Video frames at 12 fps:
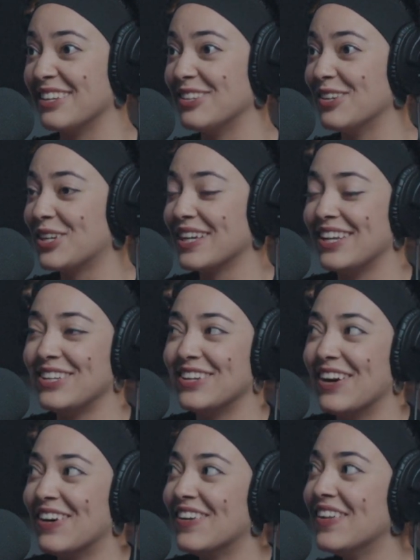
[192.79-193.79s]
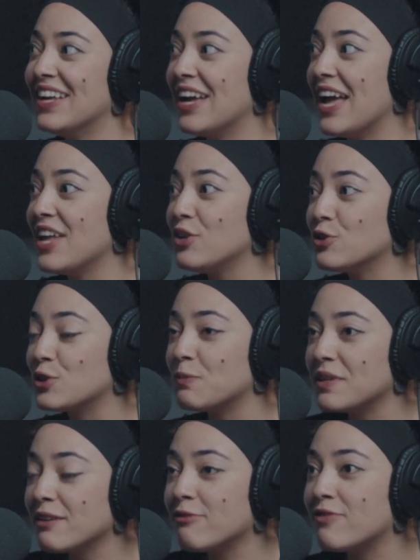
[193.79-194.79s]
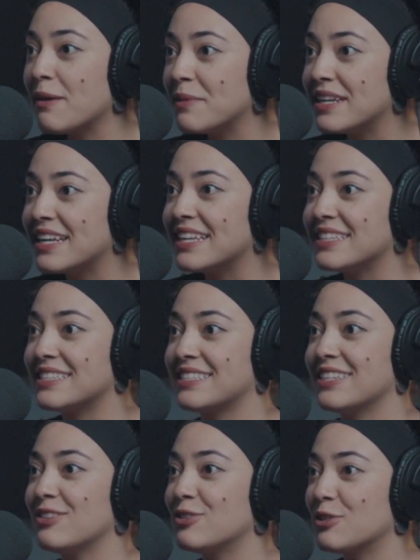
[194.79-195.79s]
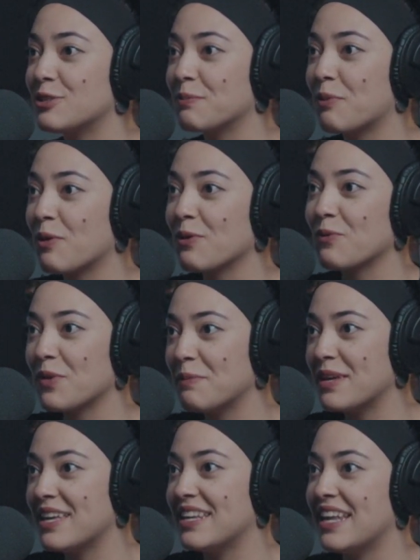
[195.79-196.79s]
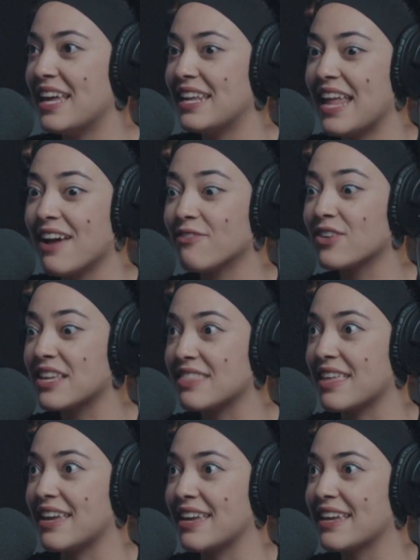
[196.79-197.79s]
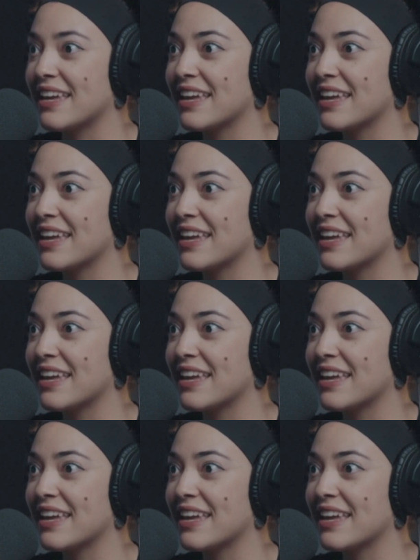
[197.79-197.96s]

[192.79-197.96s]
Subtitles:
and you could, and you should be a feminist, and you should support women and everything.